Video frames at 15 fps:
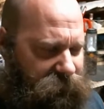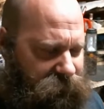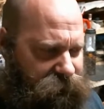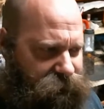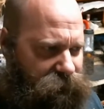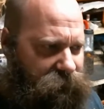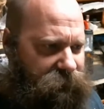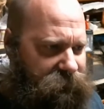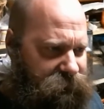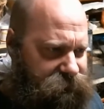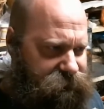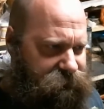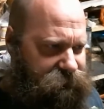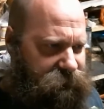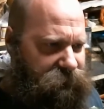and do all that kind of
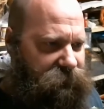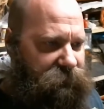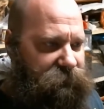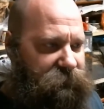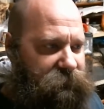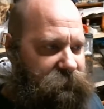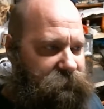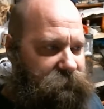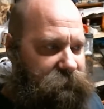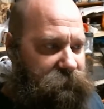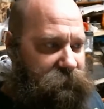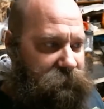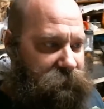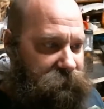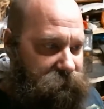stuff there. And then
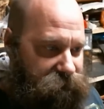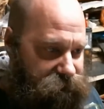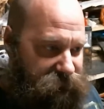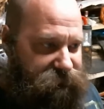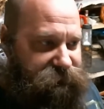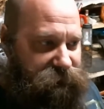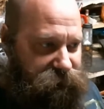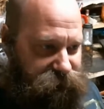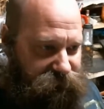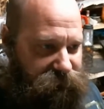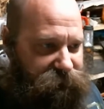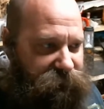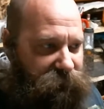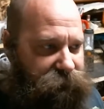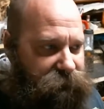basically set
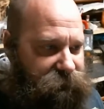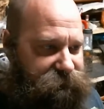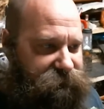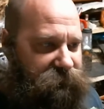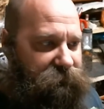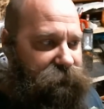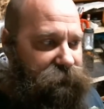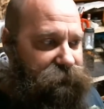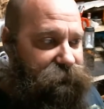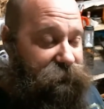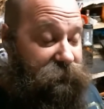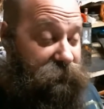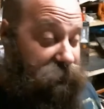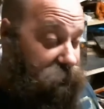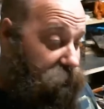up a couple of examples,
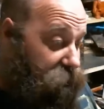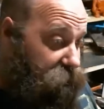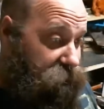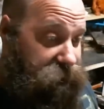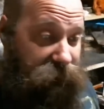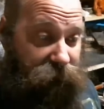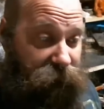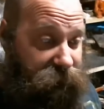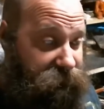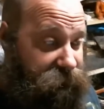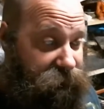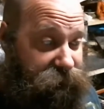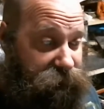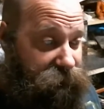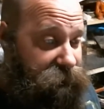get ready
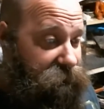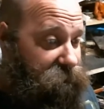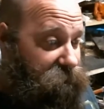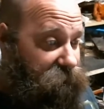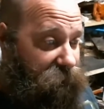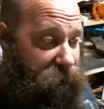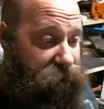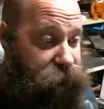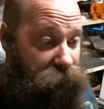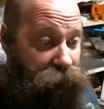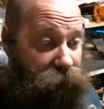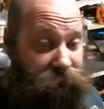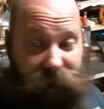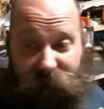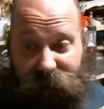to do it.
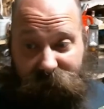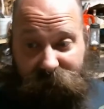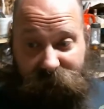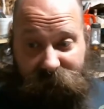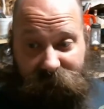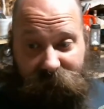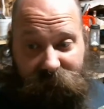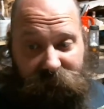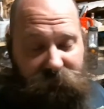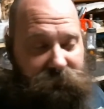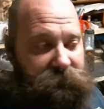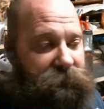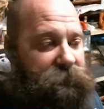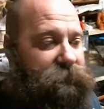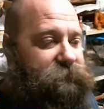Boom.
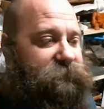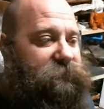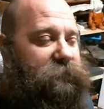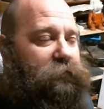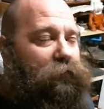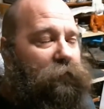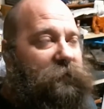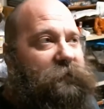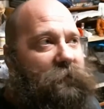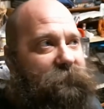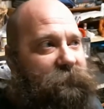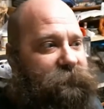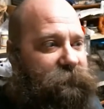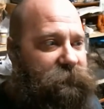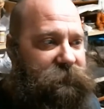She had a great
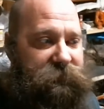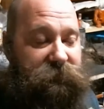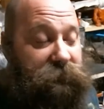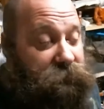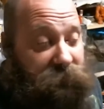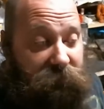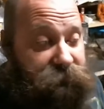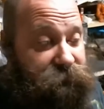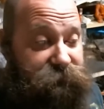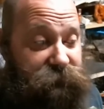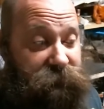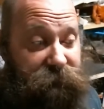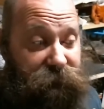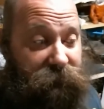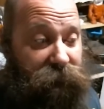opportunity and just
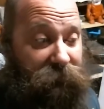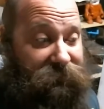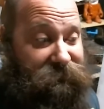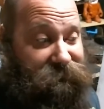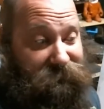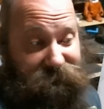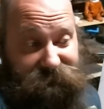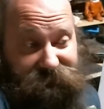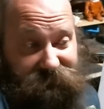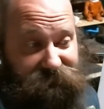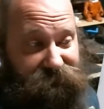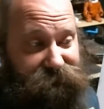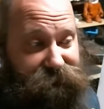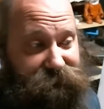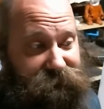took it for granted. Now she's taking
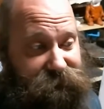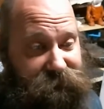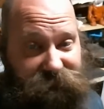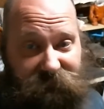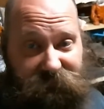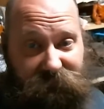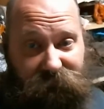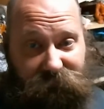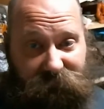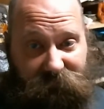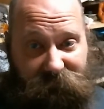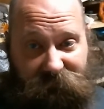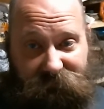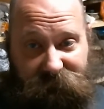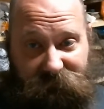this video for
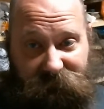granted,